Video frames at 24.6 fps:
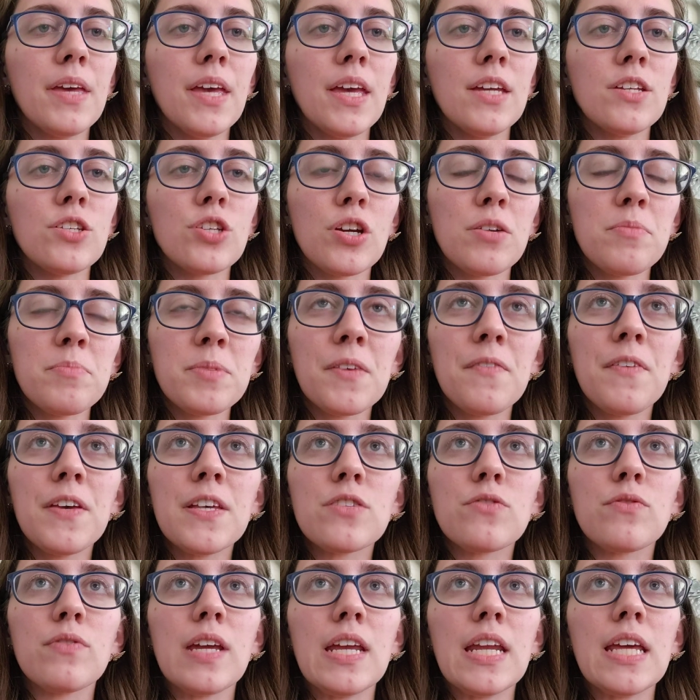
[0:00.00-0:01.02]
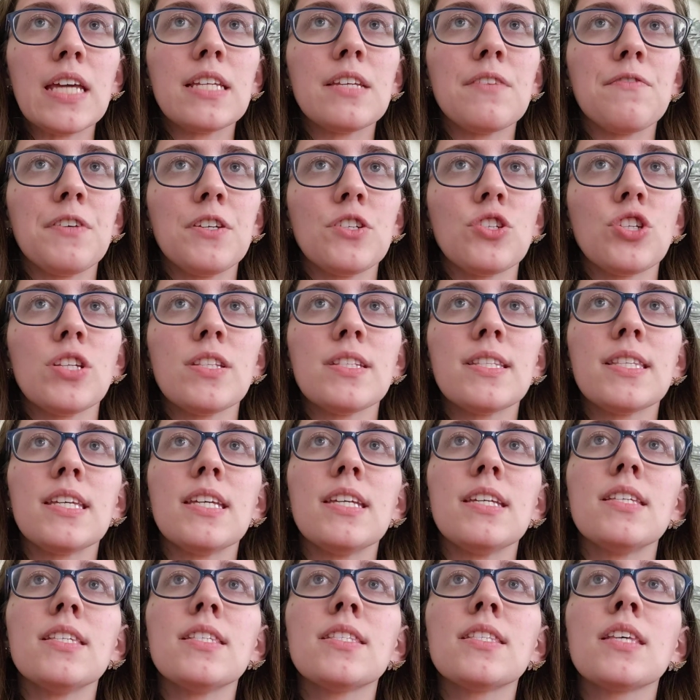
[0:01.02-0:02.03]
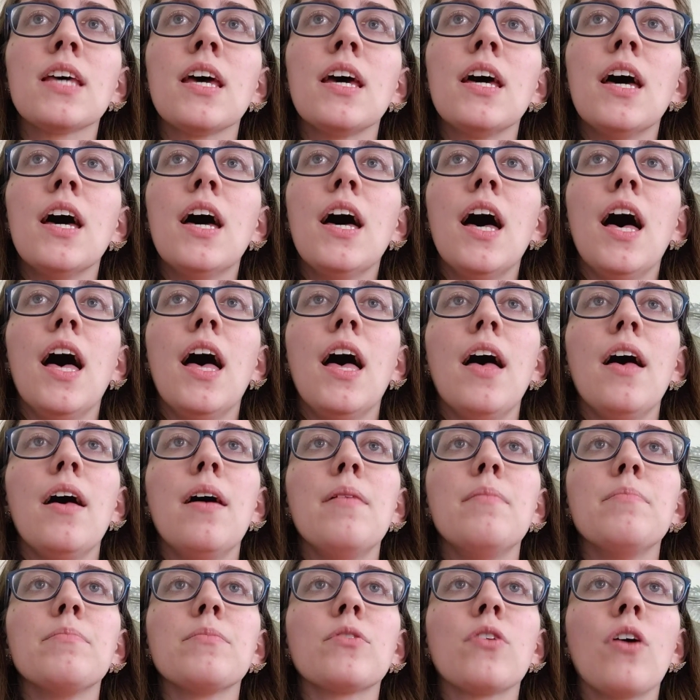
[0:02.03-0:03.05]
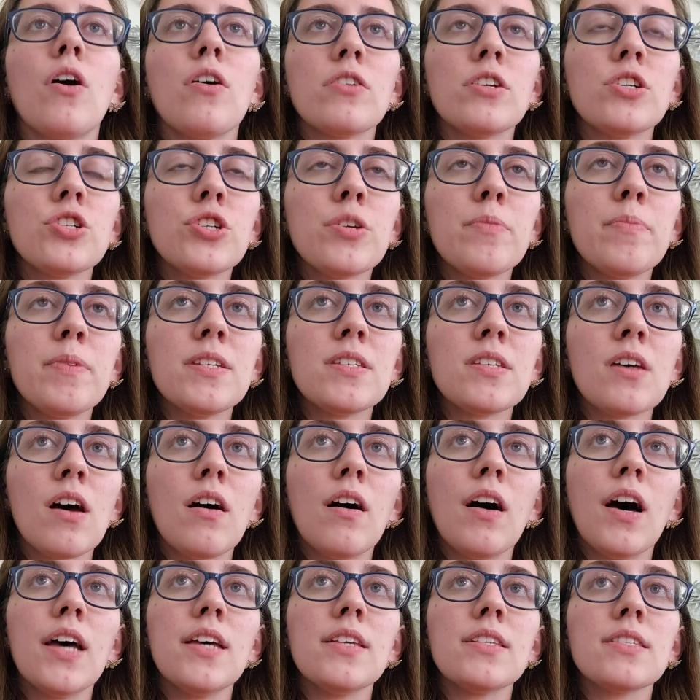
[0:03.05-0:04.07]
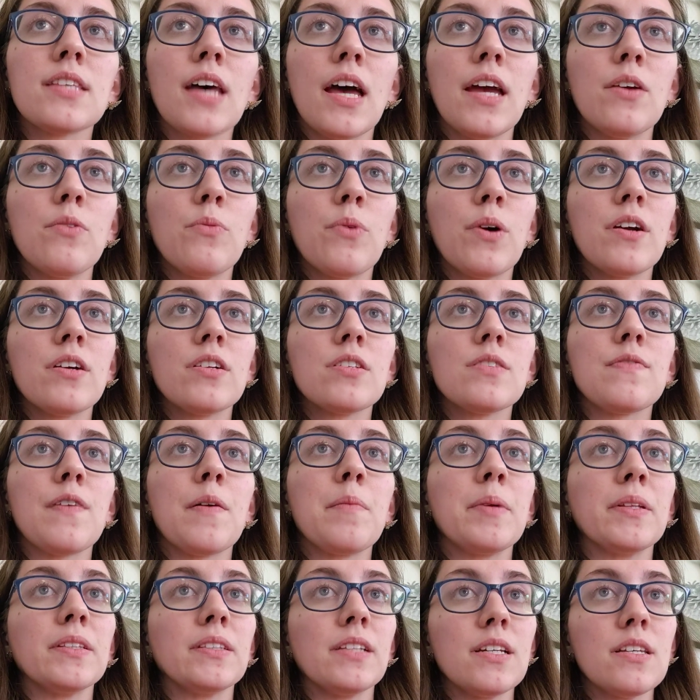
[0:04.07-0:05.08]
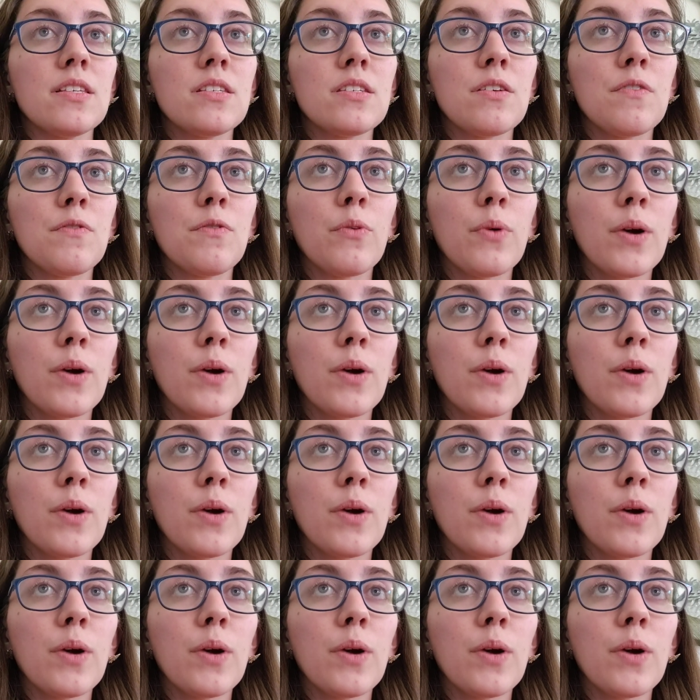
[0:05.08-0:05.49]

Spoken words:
In terms of his reading deficiencies, Connor should be taught sight words from a list of